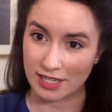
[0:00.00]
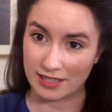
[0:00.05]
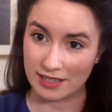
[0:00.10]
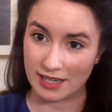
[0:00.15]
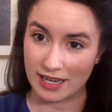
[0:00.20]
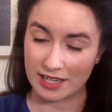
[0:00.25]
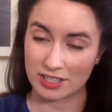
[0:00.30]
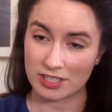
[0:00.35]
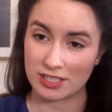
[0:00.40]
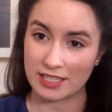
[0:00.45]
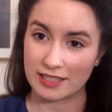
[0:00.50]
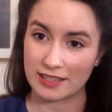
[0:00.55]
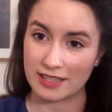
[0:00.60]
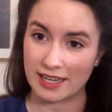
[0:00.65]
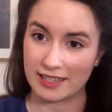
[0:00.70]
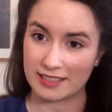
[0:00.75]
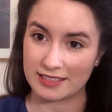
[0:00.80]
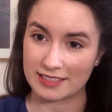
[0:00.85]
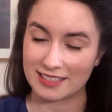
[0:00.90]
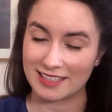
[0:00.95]
And actually
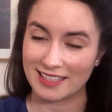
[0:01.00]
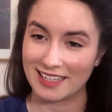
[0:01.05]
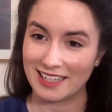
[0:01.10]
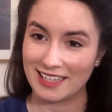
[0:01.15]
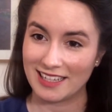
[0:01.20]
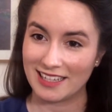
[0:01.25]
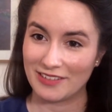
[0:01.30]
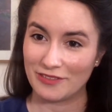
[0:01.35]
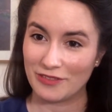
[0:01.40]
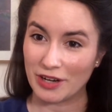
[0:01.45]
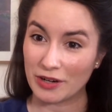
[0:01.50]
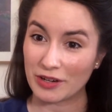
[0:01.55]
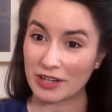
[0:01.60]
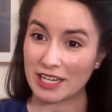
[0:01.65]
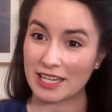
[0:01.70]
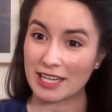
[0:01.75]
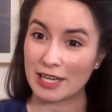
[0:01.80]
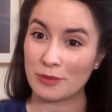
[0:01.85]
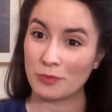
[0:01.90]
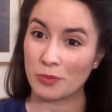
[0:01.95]
that
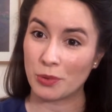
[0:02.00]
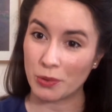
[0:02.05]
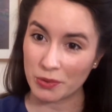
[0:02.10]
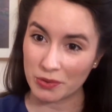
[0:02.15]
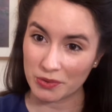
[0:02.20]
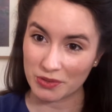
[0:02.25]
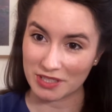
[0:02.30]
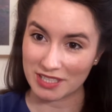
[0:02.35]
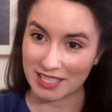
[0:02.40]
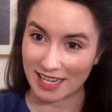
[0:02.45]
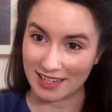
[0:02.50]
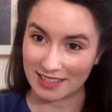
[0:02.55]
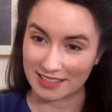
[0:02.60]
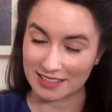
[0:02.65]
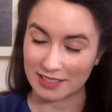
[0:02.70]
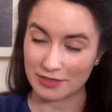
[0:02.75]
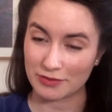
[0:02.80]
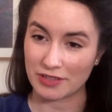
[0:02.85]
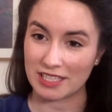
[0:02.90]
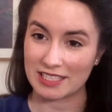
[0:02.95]
very important
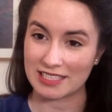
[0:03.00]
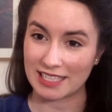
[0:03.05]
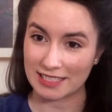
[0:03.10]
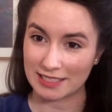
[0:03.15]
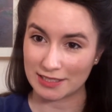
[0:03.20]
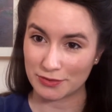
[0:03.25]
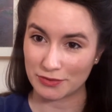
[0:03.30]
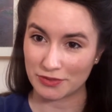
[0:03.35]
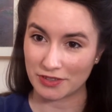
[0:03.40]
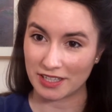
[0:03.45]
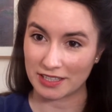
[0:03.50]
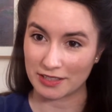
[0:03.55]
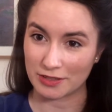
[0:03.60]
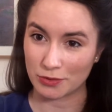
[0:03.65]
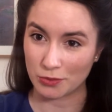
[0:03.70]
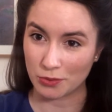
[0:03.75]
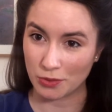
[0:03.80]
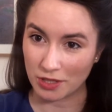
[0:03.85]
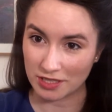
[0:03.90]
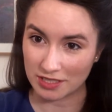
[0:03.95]
task of identifying
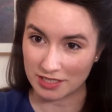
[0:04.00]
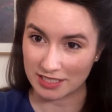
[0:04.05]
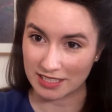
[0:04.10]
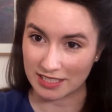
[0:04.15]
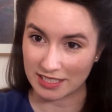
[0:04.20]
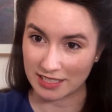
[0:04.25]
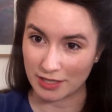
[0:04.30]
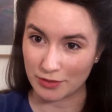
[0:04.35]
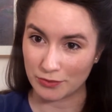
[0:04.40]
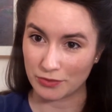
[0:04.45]
the quality